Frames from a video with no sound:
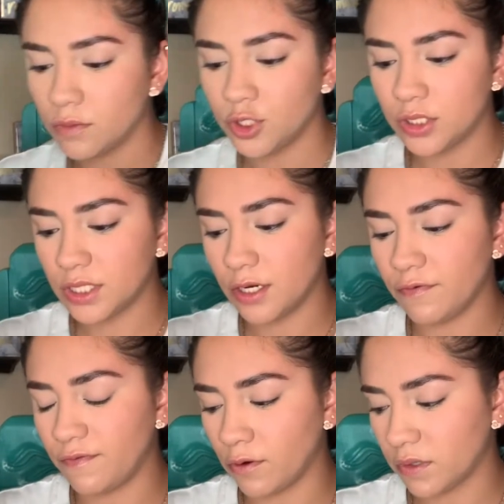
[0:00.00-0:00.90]
I'm just gonna
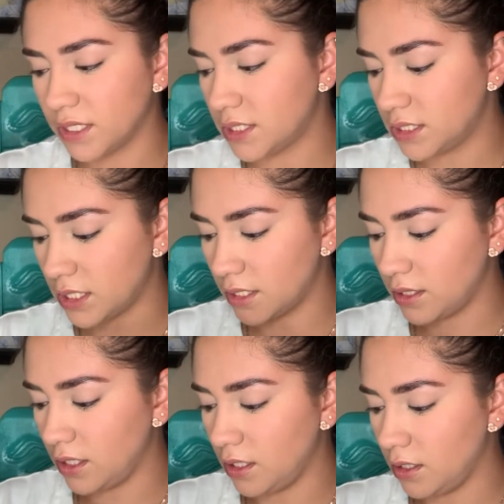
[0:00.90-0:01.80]
focus
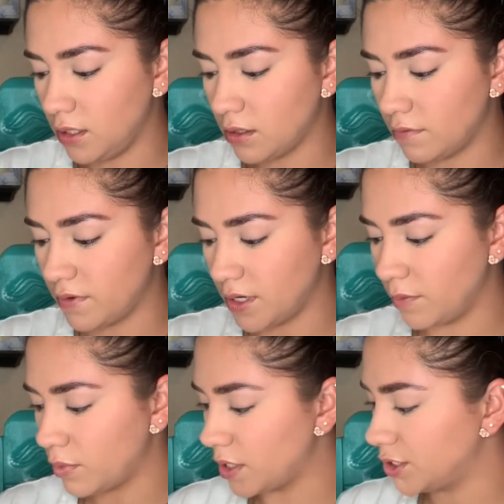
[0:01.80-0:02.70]
the Avani
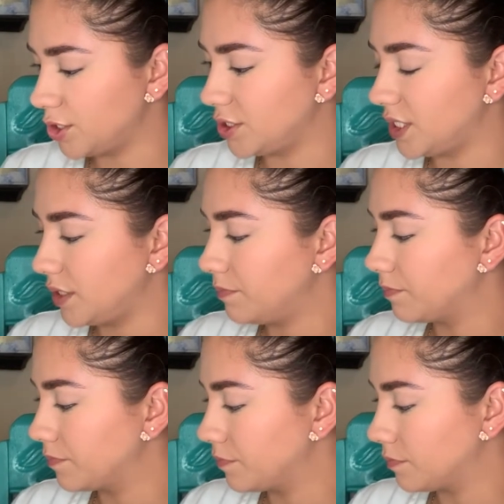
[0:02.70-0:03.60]
bronzer. You see,
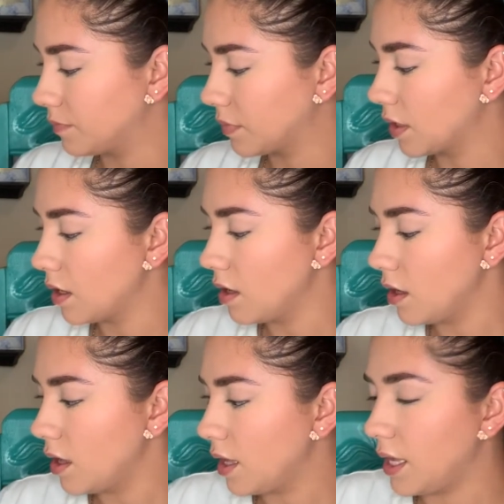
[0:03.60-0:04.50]

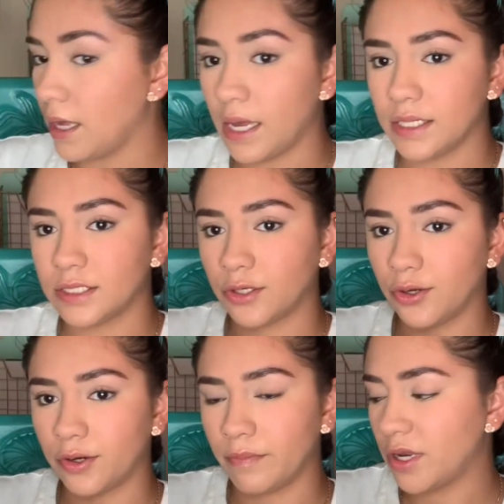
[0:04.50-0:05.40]
it has a good
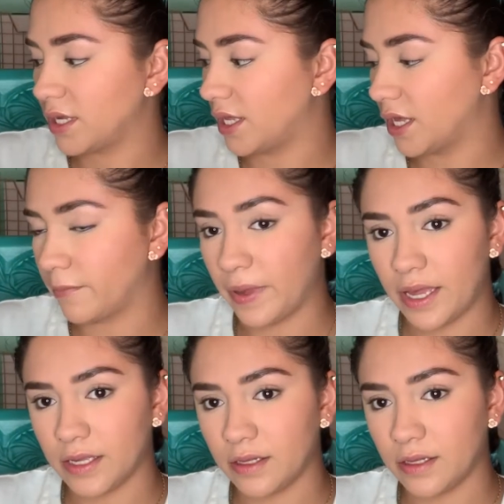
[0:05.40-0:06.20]
amount of kickback.